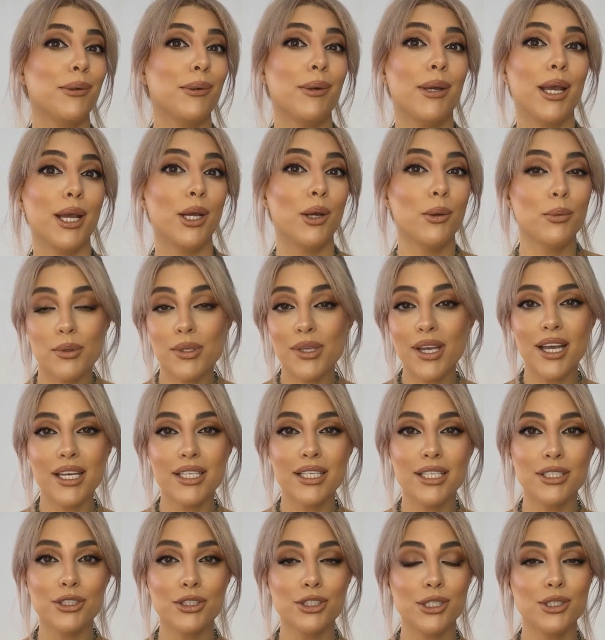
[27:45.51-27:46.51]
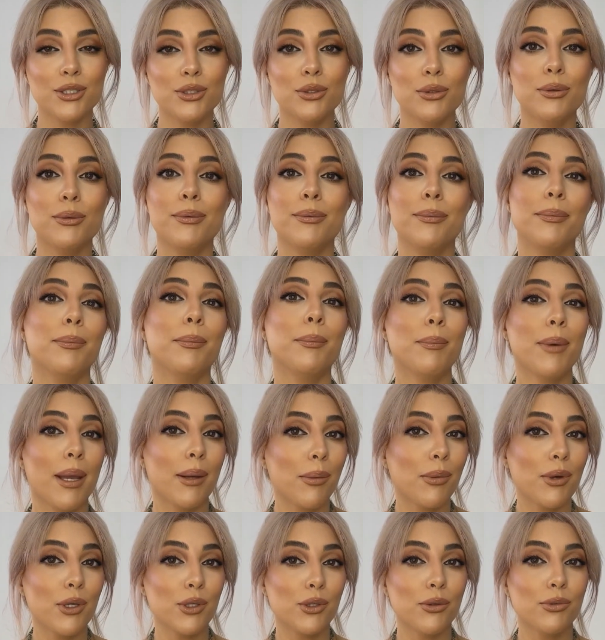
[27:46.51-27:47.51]
I hope you like it too. My
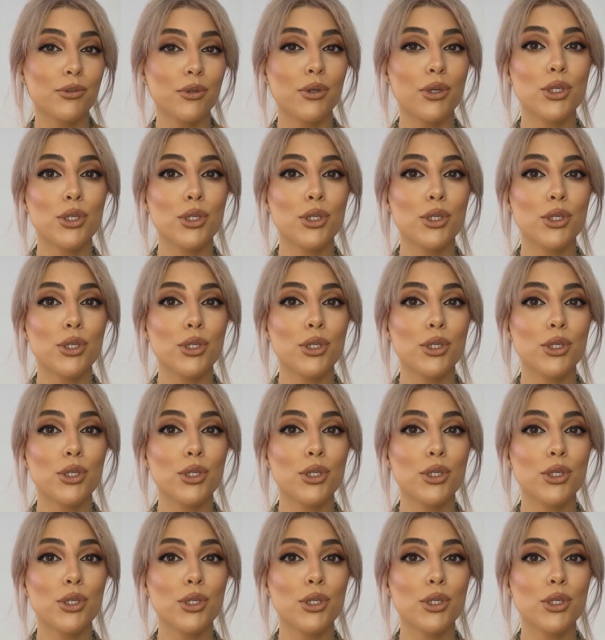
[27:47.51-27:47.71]
beautiful